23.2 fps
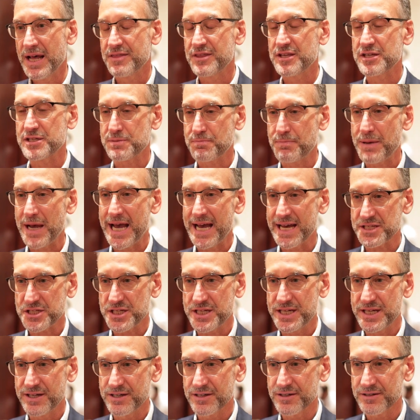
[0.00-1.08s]
This
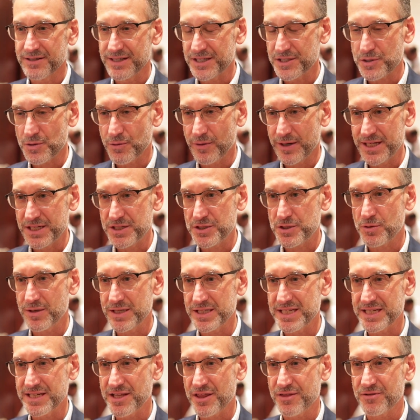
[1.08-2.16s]
past year, in
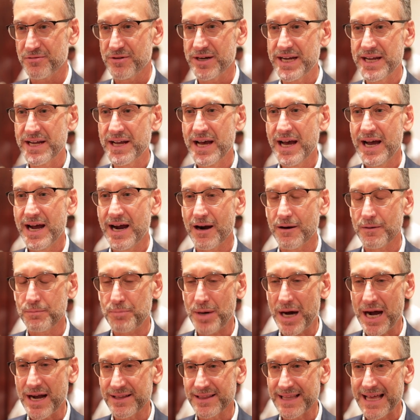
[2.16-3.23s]
2023, our
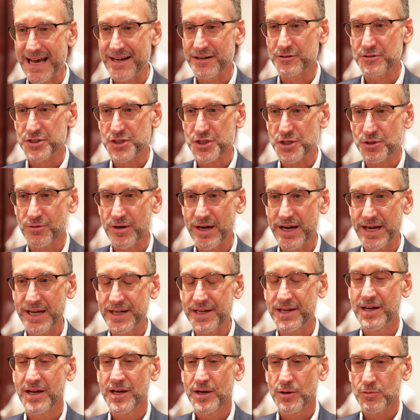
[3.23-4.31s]
bilateral
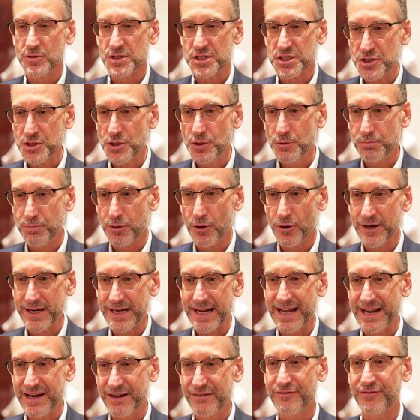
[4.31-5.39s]
trade was
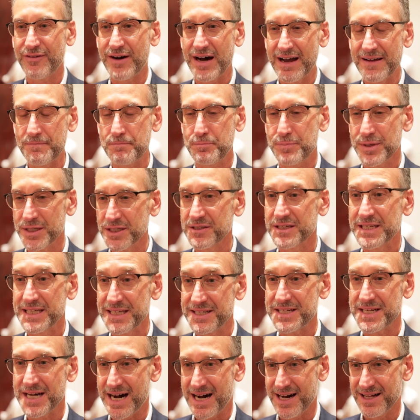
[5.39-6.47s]
$2.85
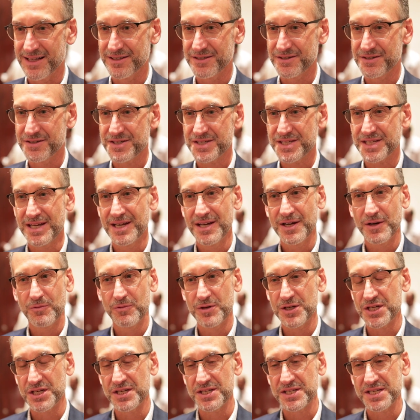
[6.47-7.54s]
billion,
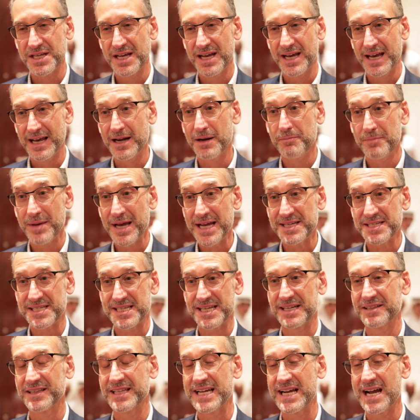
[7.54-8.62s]
which is an
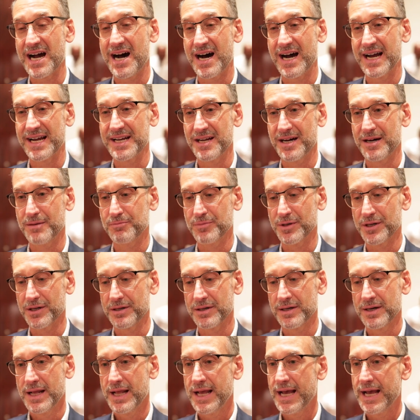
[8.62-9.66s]
amazingly high number.